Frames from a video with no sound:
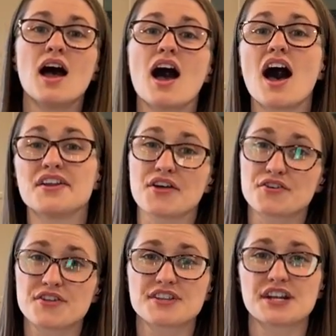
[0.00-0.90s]
Another
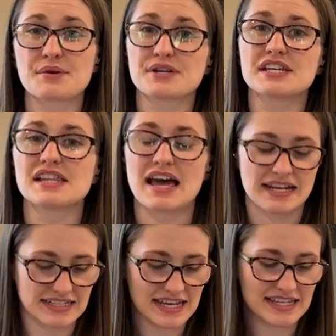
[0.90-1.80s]
thing that I really
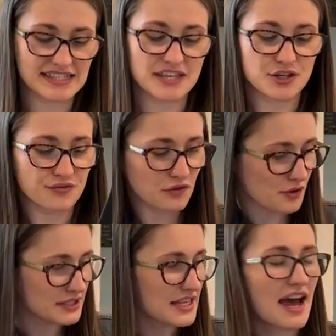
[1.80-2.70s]
liked is that their
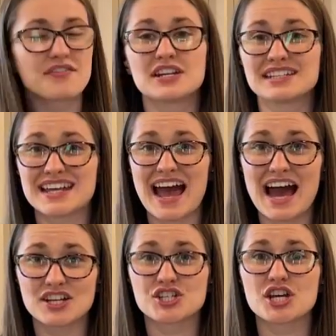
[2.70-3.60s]
floors have an
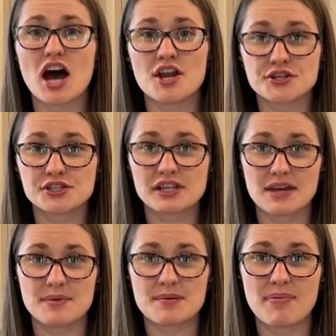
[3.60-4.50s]
attached
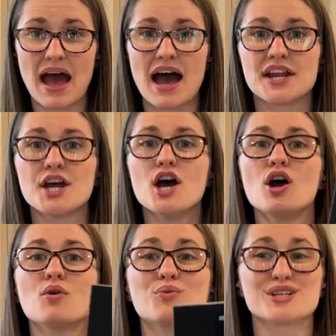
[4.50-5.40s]
underlayment pad,
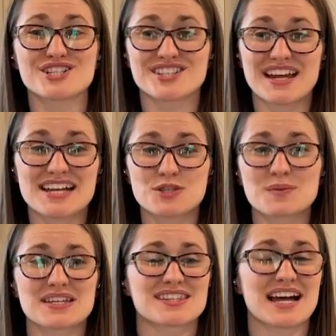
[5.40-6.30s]
which is nice
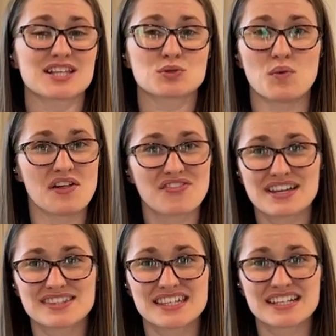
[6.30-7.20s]
because that's one less
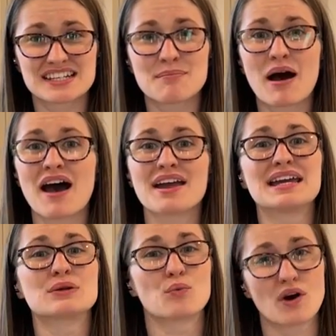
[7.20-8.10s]
thing to buy
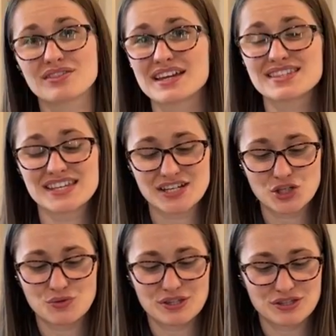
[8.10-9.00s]
and one less thing
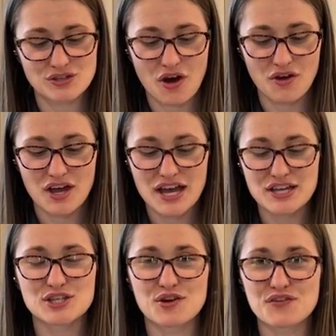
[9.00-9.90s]
to install.
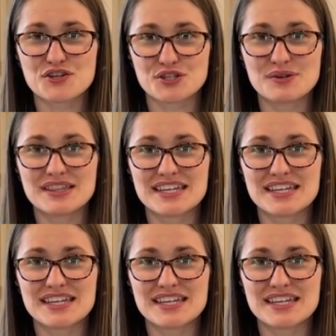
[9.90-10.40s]
So if you're doing the